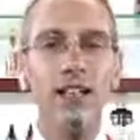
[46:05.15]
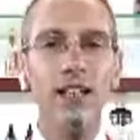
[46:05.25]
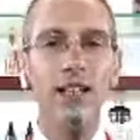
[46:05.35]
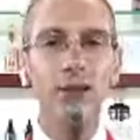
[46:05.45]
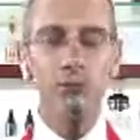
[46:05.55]

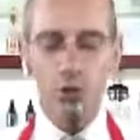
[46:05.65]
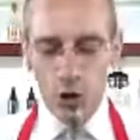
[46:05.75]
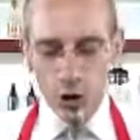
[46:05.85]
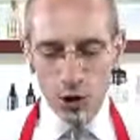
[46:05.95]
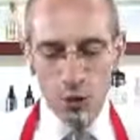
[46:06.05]

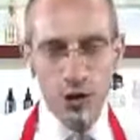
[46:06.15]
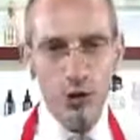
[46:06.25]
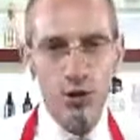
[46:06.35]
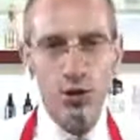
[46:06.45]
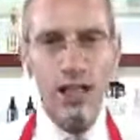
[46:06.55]
So you know,
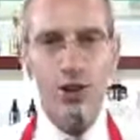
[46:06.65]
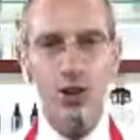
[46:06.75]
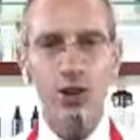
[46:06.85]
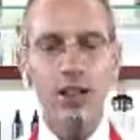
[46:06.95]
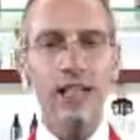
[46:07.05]
when you
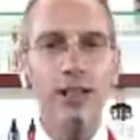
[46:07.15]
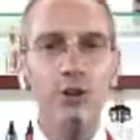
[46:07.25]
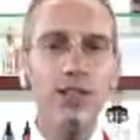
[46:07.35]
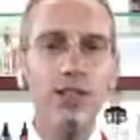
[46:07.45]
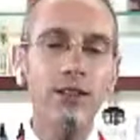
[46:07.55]
touch,
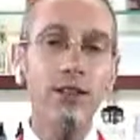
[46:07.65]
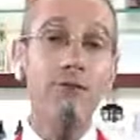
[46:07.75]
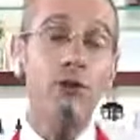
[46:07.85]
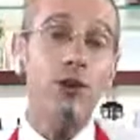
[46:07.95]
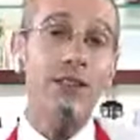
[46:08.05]
and you can,
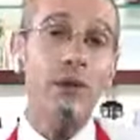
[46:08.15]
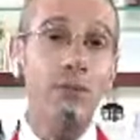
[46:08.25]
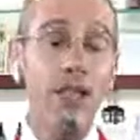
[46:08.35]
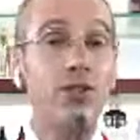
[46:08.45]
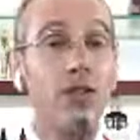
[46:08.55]
if you don't have a
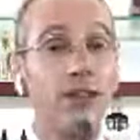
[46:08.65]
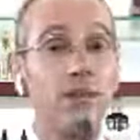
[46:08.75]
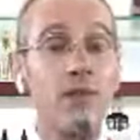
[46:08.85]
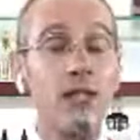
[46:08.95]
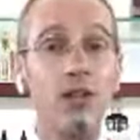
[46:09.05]
bitter,